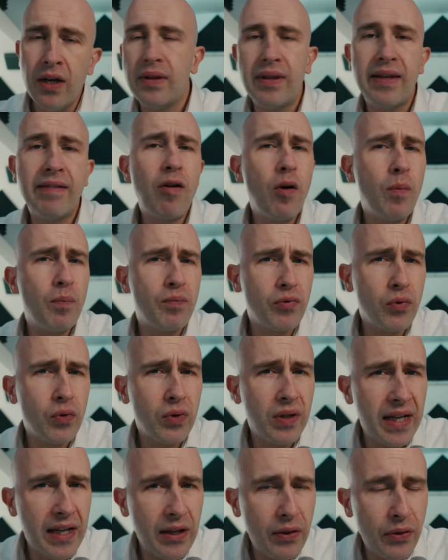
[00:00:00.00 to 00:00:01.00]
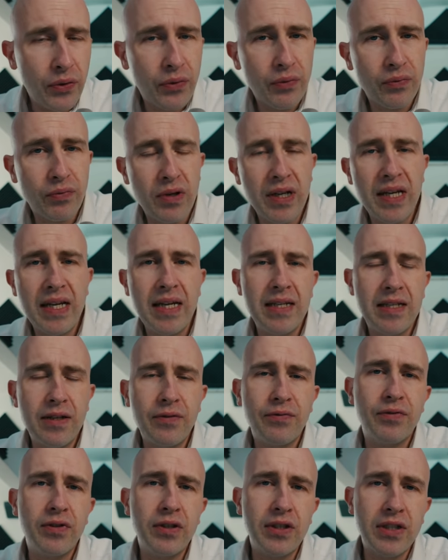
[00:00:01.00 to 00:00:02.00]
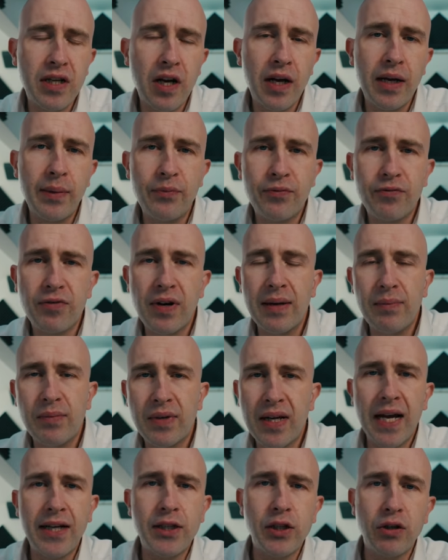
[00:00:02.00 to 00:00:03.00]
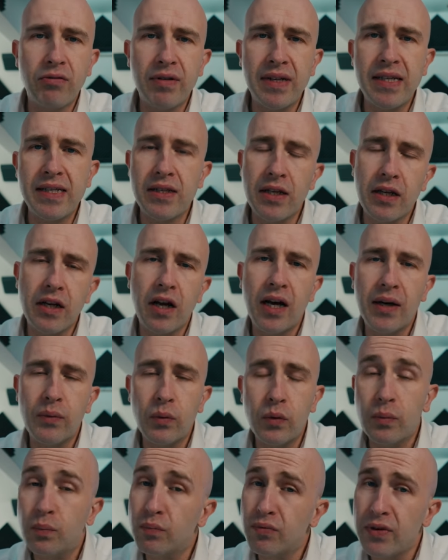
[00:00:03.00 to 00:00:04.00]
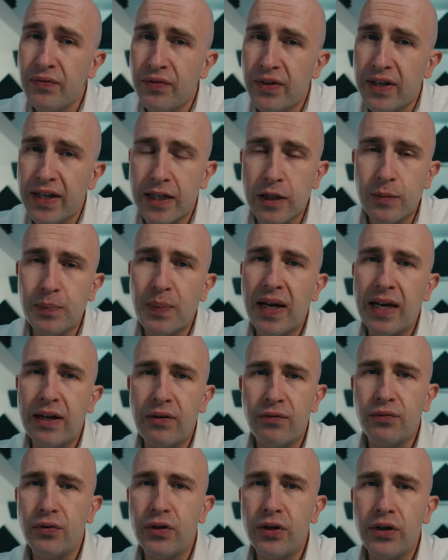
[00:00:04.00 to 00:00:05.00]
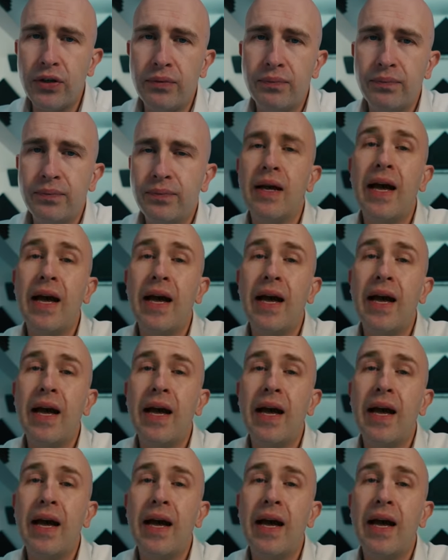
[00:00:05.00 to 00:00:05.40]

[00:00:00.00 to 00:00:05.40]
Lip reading: There are broadly three different time frame categories that I will briefly explain for you.